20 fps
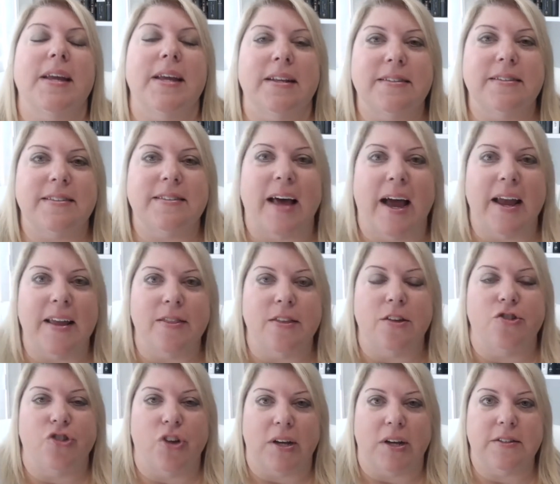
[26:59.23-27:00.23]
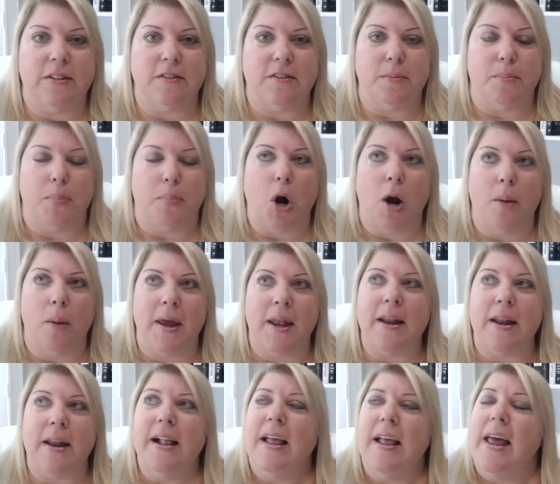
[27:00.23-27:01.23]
inside the Justice Department.